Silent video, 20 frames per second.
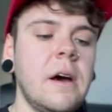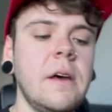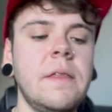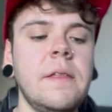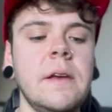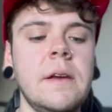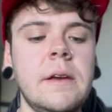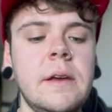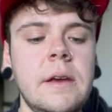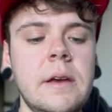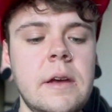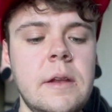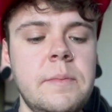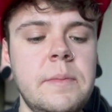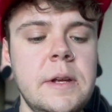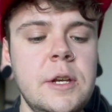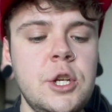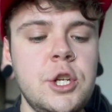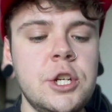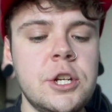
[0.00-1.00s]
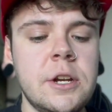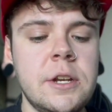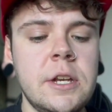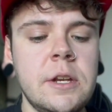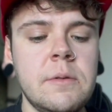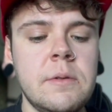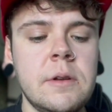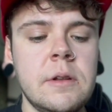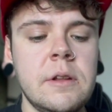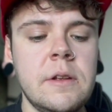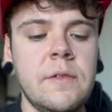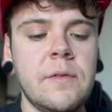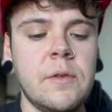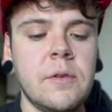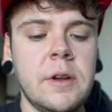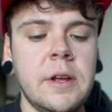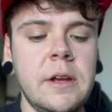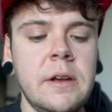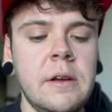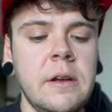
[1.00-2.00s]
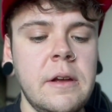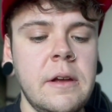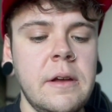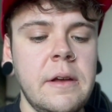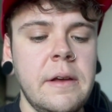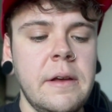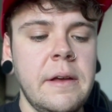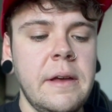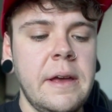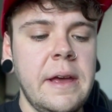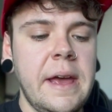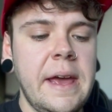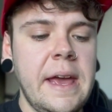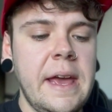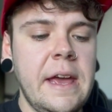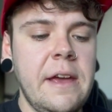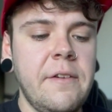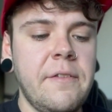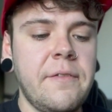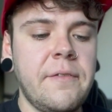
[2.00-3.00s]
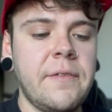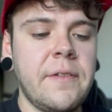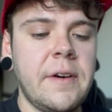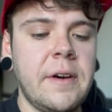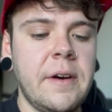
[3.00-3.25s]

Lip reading: think it'd be genuinely funny if